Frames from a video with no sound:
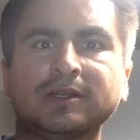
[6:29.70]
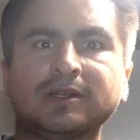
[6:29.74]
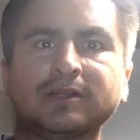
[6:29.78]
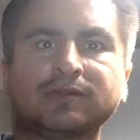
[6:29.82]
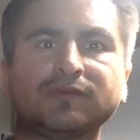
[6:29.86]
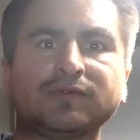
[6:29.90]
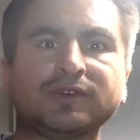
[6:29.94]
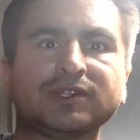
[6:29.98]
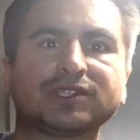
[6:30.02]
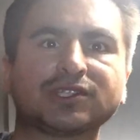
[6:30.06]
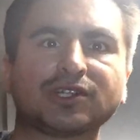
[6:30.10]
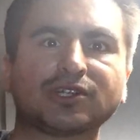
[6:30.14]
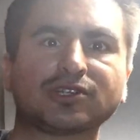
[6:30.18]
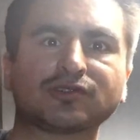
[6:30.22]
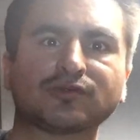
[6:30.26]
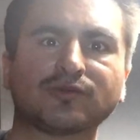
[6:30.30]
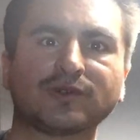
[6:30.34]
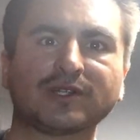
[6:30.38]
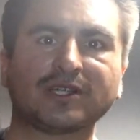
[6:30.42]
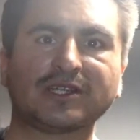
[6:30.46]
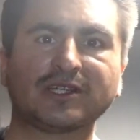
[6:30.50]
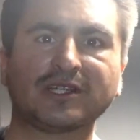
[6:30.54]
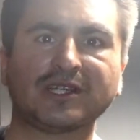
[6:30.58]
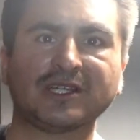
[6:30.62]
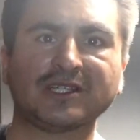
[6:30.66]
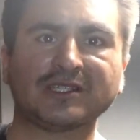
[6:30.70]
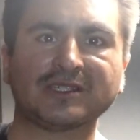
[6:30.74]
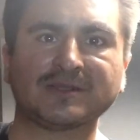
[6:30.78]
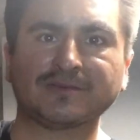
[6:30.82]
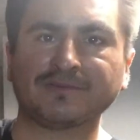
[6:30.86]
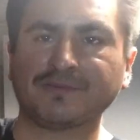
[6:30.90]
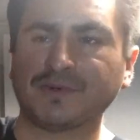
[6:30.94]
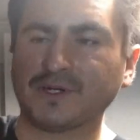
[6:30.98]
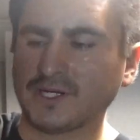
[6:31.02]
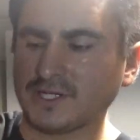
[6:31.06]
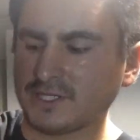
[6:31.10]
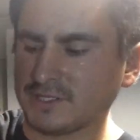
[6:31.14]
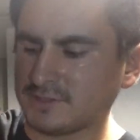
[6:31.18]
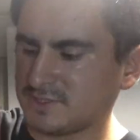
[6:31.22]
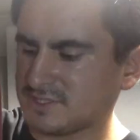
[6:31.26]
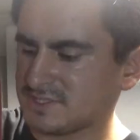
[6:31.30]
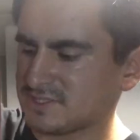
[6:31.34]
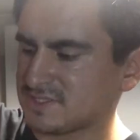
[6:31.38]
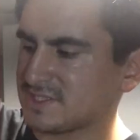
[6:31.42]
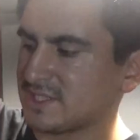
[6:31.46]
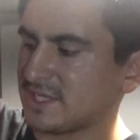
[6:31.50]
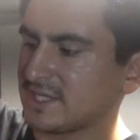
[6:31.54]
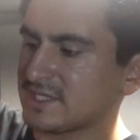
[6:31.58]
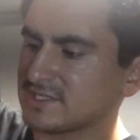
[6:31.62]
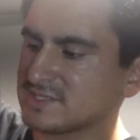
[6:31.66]
research what it is. But
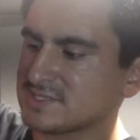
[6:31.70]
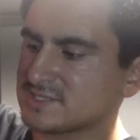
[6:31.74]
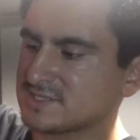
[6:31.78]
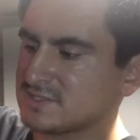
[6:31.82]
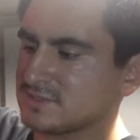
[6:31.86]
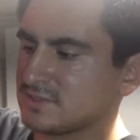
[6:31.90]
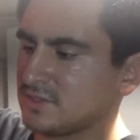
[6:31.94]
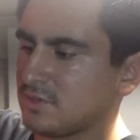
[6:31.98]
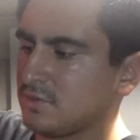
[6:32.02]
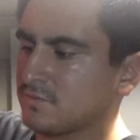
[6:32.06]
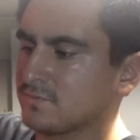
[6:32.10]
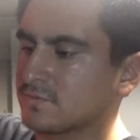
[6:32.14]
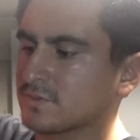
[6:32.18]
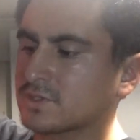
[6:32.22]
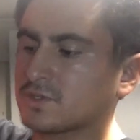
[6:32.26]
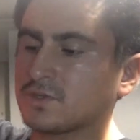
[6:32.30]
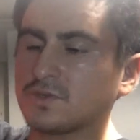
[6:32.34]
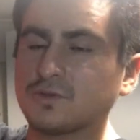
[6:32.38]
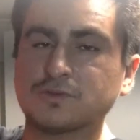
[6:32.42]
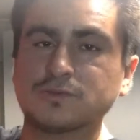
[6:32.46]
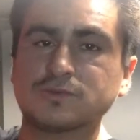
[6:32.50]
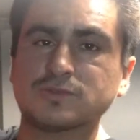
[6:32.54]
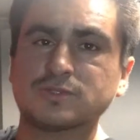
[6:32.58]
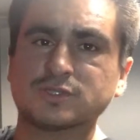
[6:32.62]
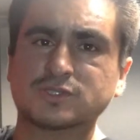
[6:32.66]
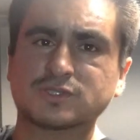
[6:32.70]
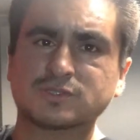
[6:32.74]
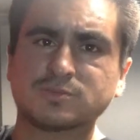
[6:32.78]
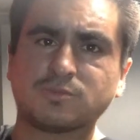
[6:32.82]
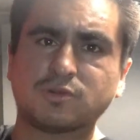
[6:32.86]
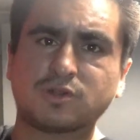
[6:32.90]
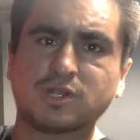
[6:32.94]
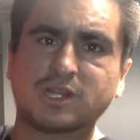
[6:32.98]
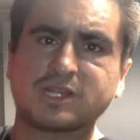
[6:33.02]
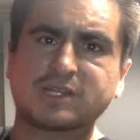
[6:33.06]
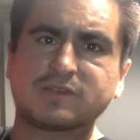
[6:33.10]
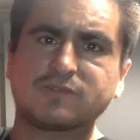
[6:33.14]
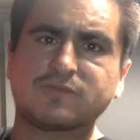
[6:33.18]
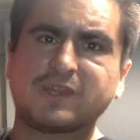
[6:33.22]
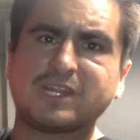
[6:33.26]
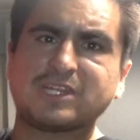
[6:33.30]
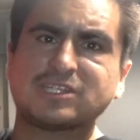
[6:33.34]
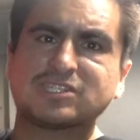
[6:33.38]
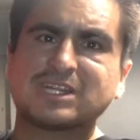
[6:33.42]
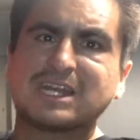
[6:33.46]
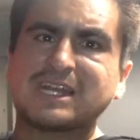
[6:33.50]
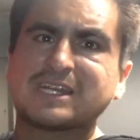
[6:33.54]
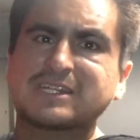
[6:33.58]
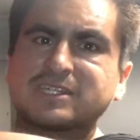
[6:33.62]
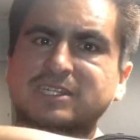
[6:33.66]
this nice overcoat looks more like a
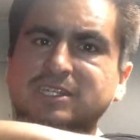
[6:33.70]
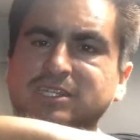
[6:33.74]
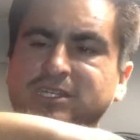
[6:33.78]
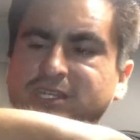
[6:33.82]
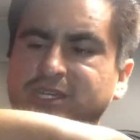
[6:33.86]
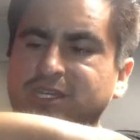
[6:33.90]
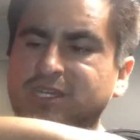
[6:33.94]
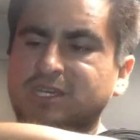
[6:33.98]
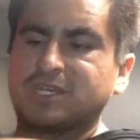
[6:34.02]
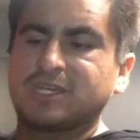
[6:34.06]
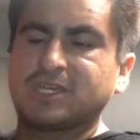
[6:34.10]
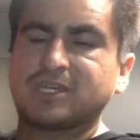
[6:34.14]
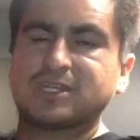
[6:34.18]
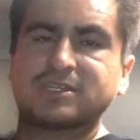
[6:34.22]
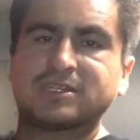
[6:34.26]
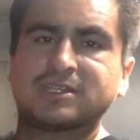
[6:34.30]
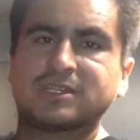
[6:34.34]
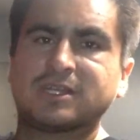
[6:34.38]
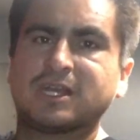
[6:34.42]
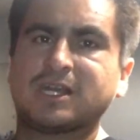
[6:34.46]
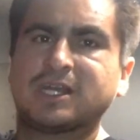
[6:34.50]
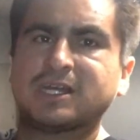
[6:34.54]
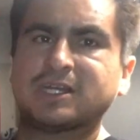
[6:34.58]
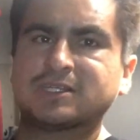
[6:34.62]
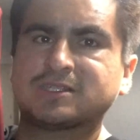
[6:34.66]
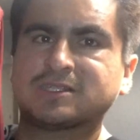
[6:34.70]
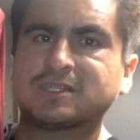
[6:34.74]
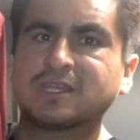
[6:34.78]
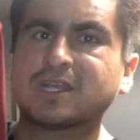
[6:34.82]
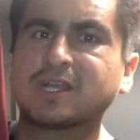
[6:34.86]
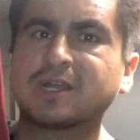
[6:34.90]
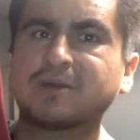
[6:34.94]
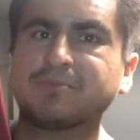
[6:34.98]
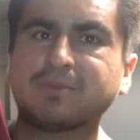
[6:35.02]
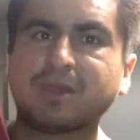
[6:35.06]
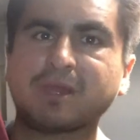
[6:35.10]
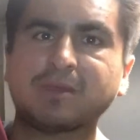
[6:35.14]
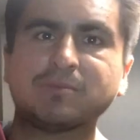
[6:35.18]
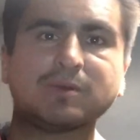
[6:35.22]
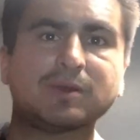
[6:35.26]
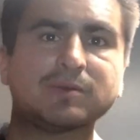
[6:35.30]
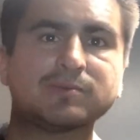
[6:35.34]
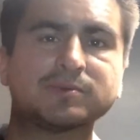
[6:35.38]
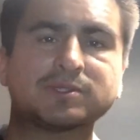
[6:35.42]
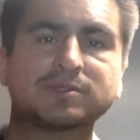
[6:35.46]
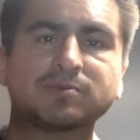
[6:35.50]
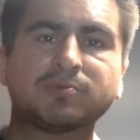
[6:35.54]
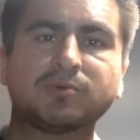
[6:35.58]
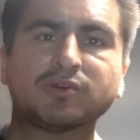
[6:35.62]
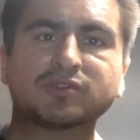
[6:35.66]
rain jacket, and I think I may be
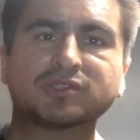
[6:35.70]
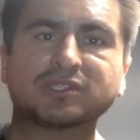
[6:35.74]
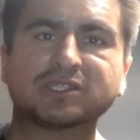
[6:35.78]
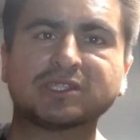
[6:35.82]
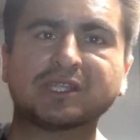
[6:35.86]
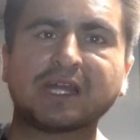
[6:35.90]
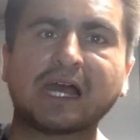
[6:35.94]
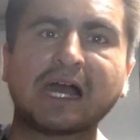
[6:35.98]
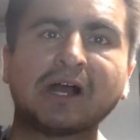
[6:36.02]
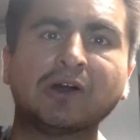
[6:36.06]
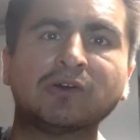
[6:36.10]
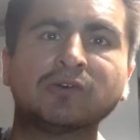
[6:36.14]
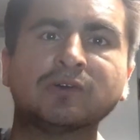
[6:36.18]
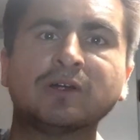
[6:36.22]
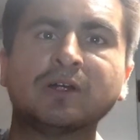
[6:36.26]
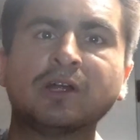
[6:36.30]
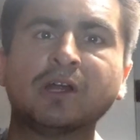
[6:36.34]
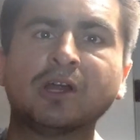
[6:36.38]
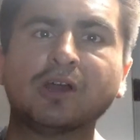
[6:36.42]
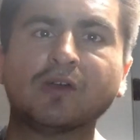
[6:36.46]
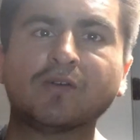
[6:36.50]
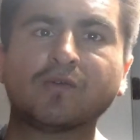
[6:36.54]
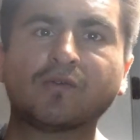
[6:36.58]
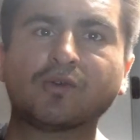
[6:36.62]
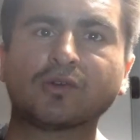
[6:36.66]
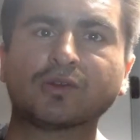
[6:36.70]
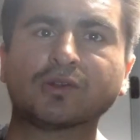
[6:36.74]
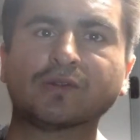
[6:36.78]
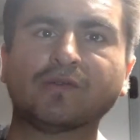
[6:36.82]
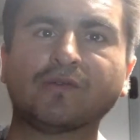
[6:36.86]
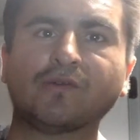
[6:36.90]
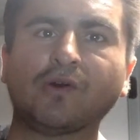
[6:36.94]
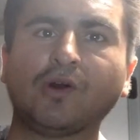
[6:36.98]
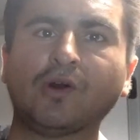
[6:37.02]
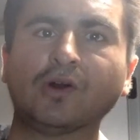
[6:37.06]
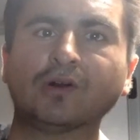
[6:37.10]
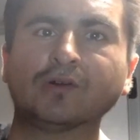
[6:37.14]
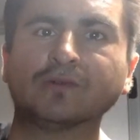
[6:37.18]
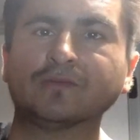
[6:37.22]
able to post it now for the fall.